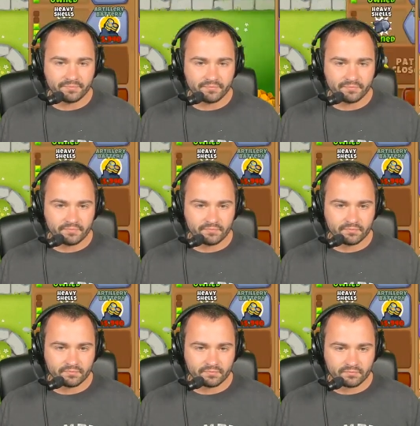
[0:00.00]

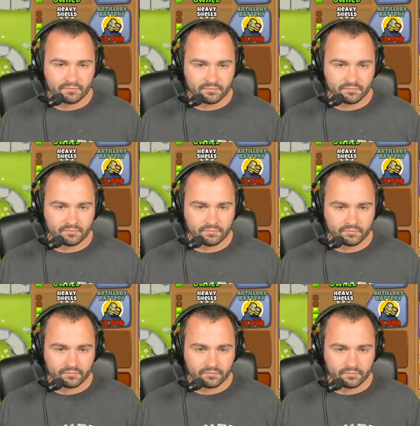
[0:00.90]

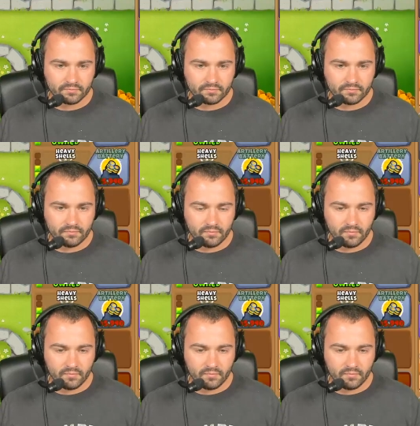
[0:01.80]
Nothing is said.